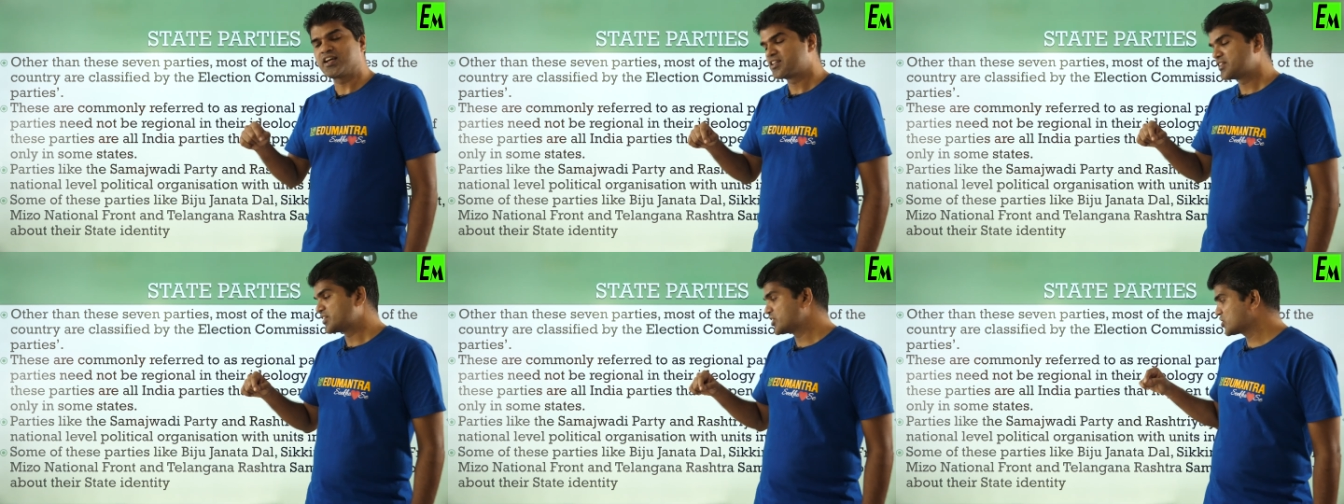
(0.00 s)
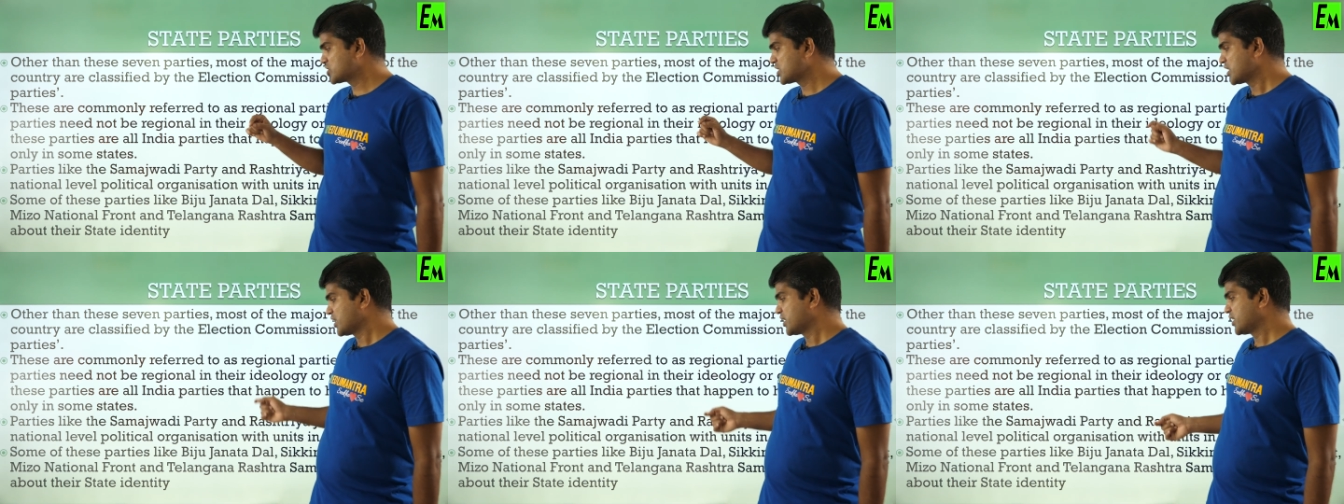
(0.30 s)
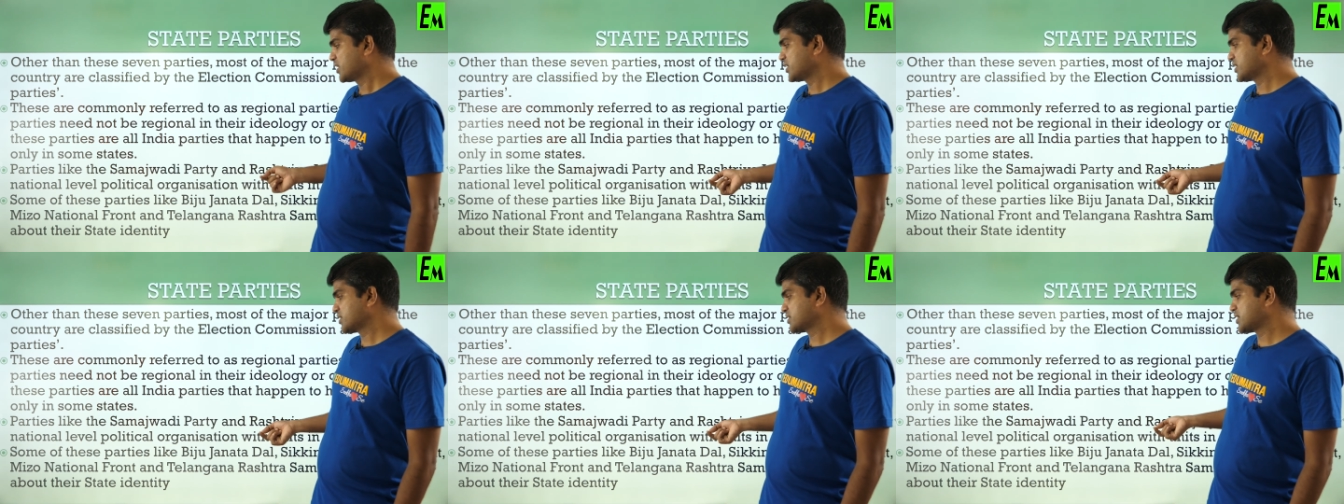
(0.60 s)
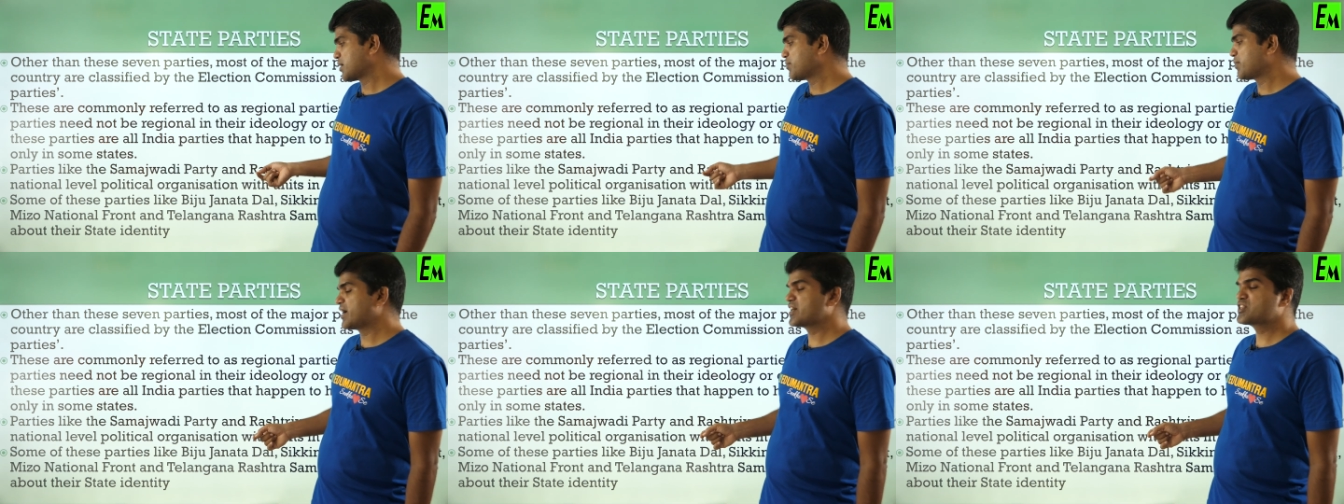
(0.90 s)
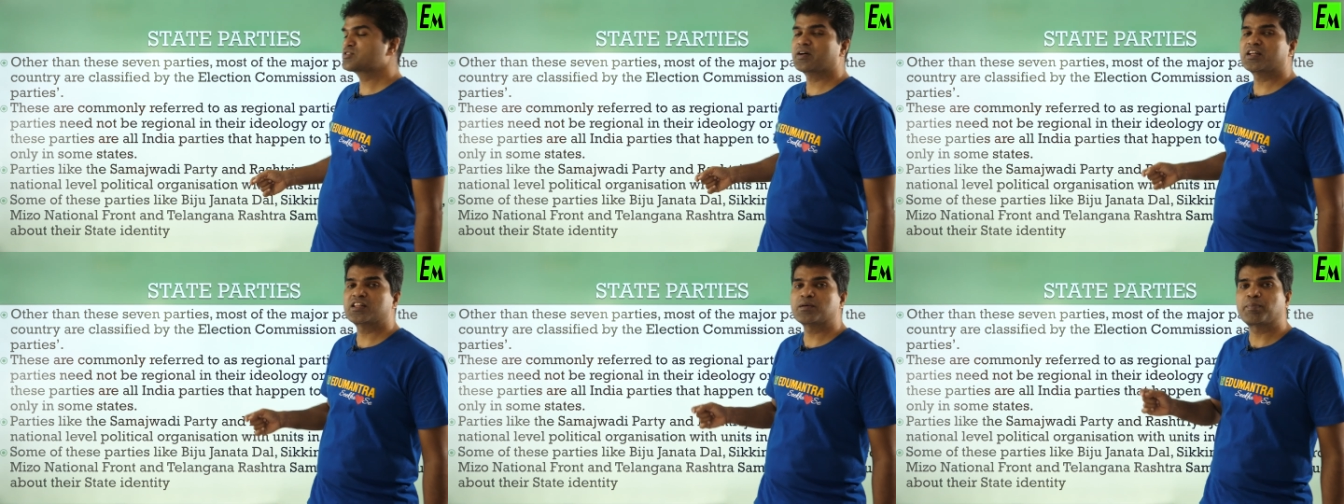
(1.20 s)
this
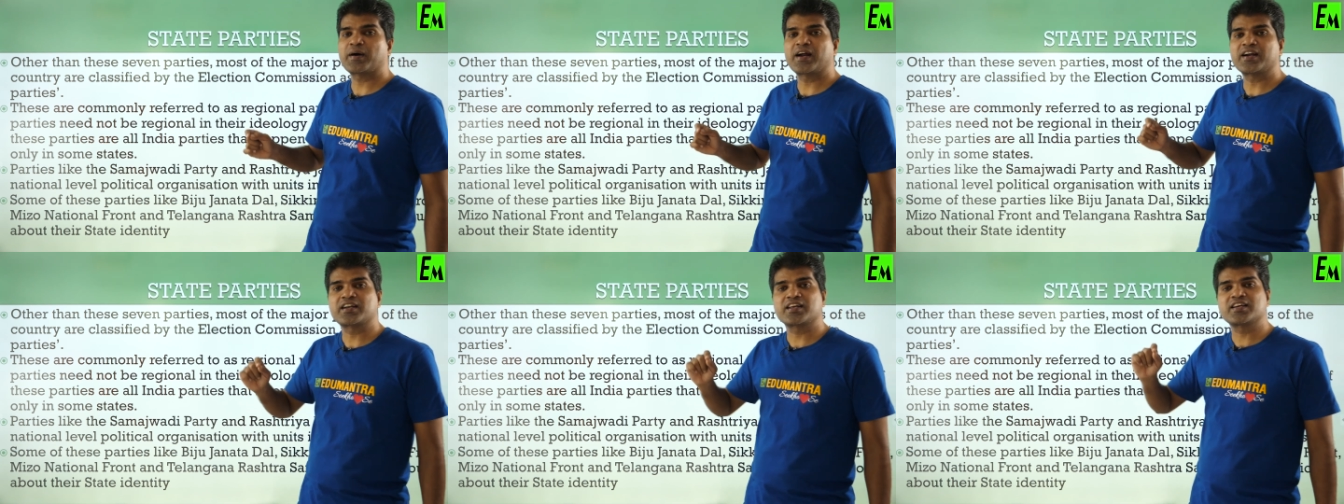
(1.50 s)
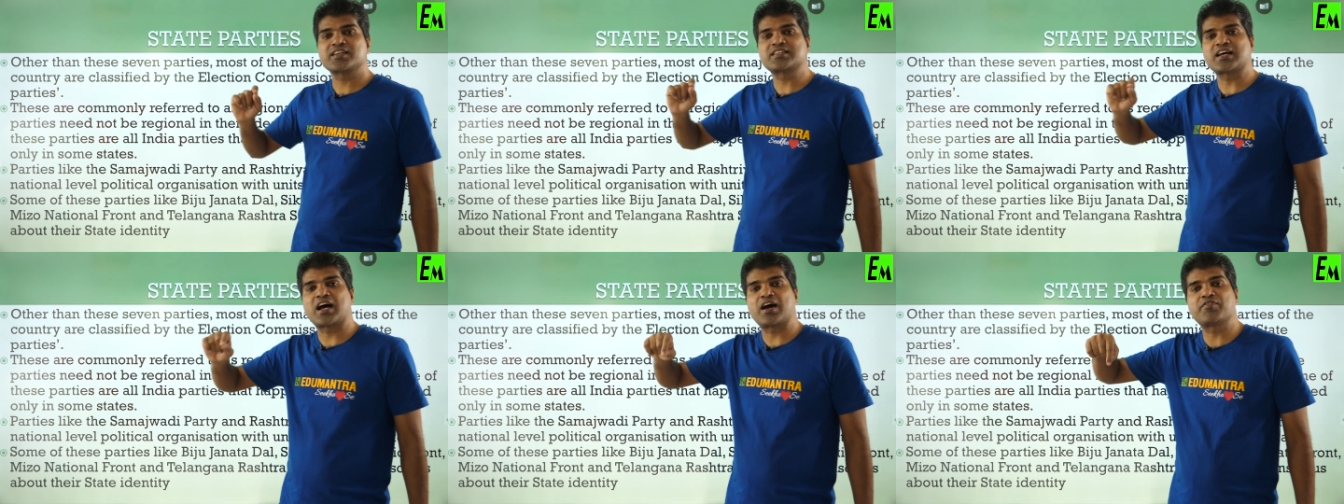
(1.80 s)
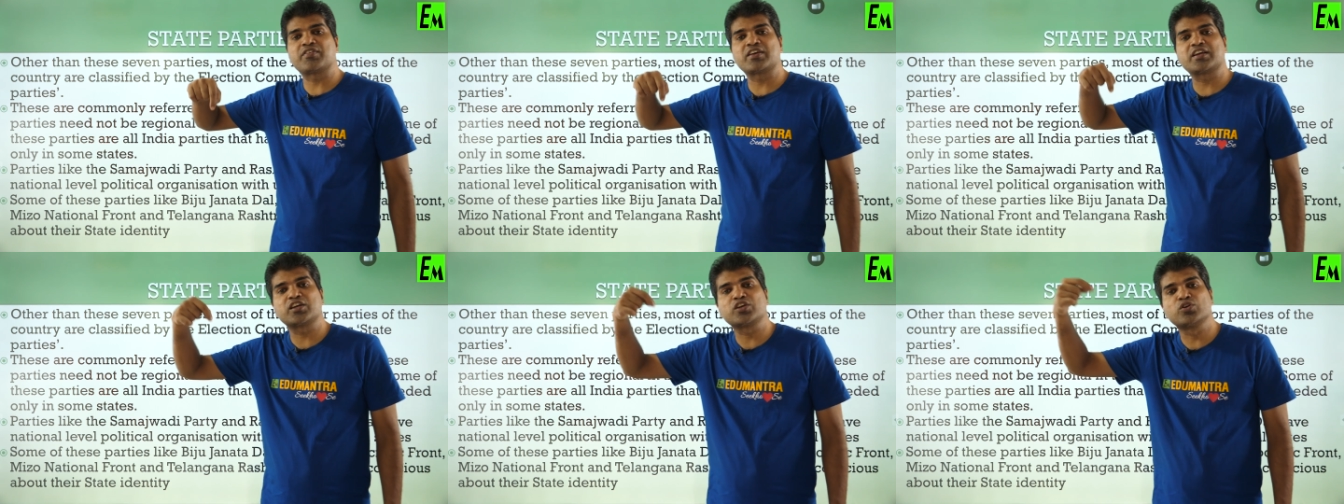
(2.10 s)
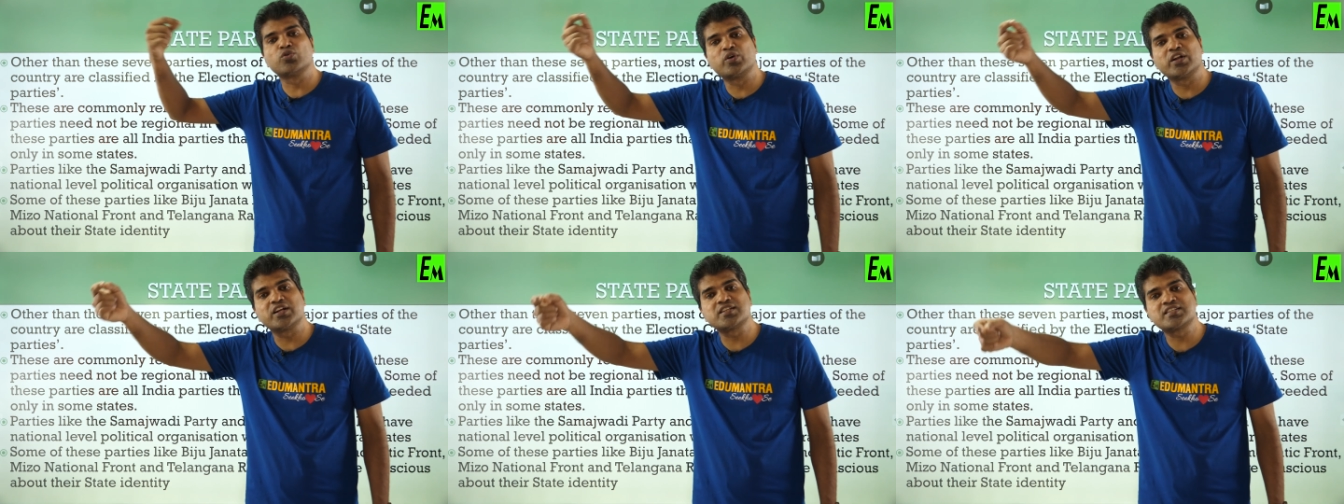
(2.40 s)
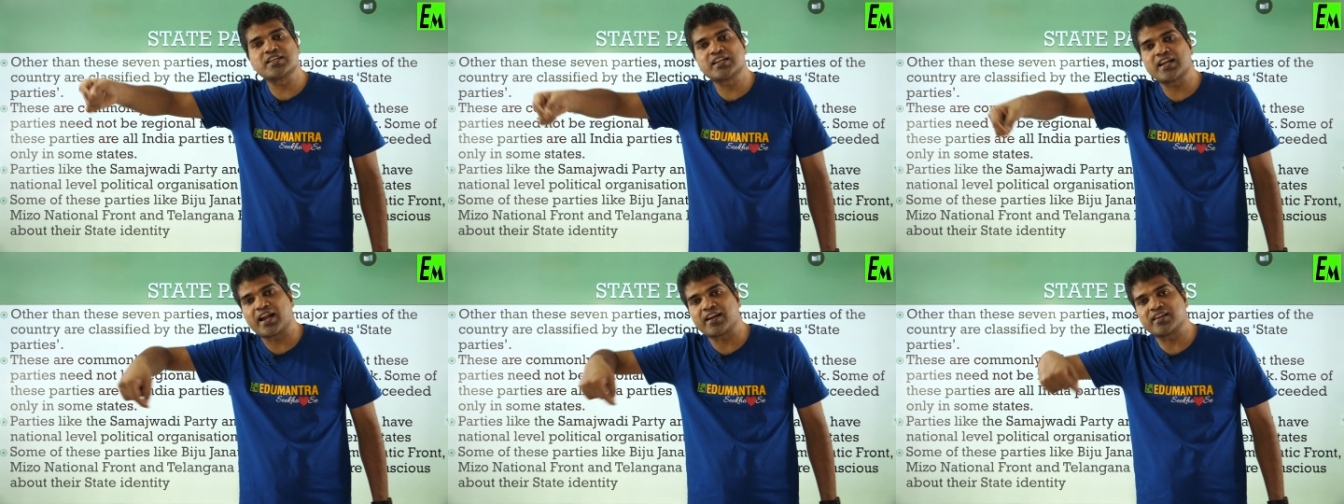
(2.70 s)
Samajwadi party is having
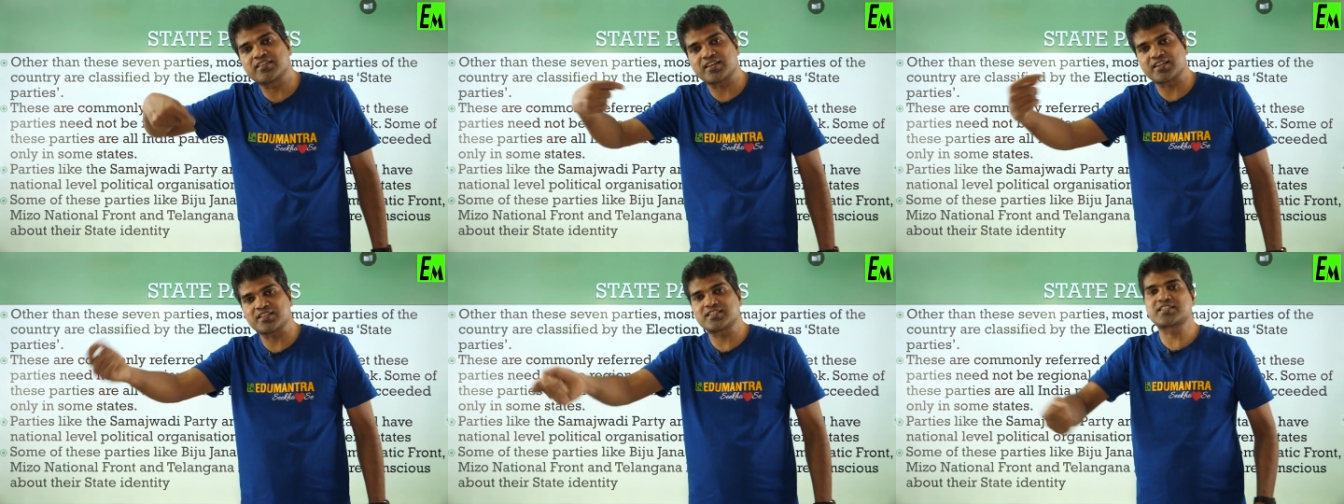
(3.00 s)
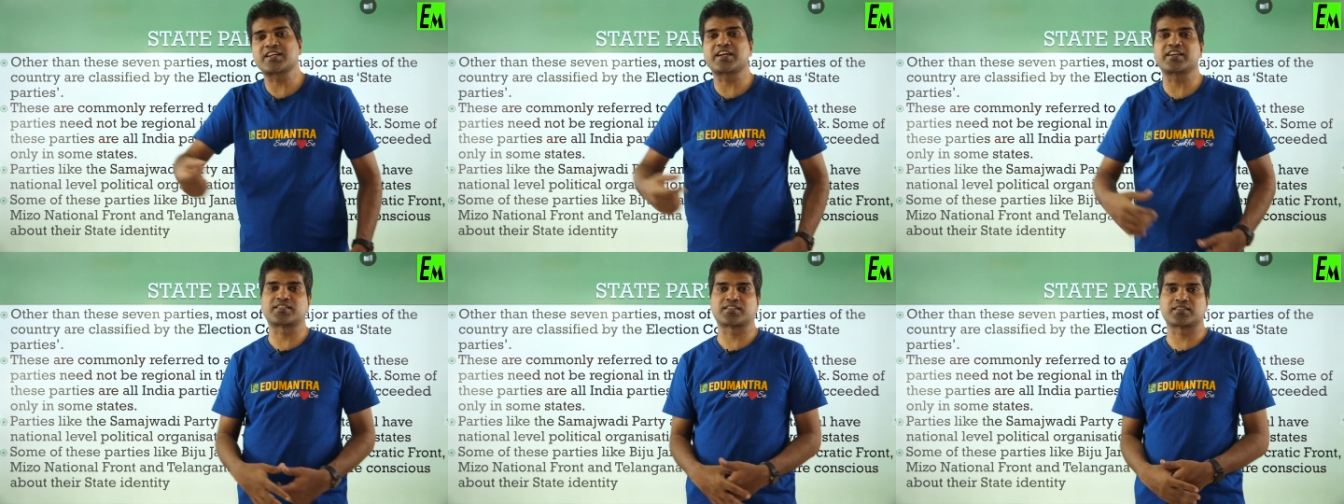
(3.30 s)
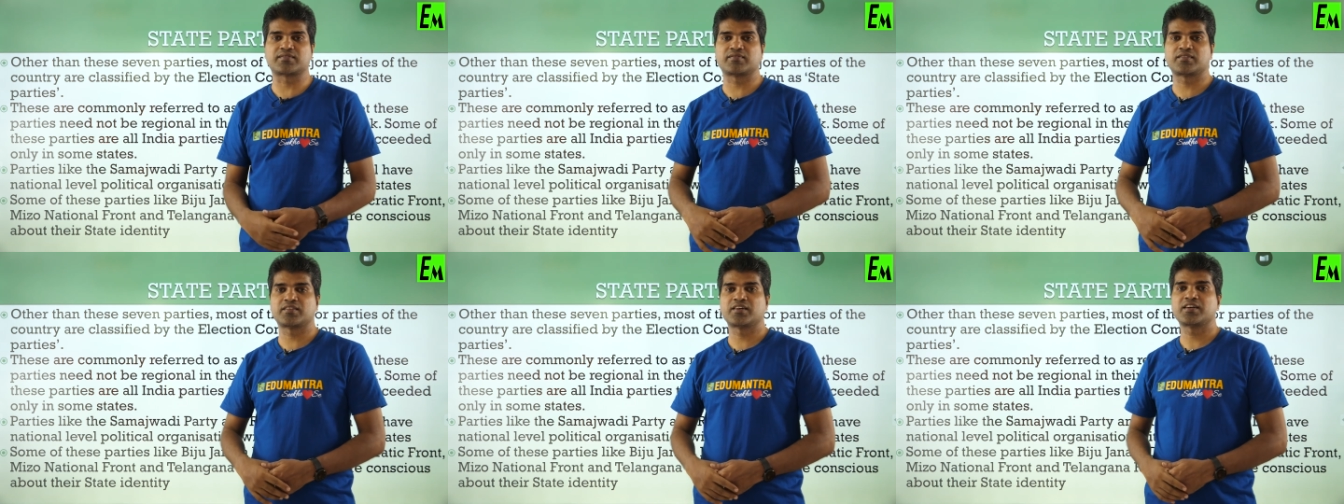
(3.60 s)
units in another states.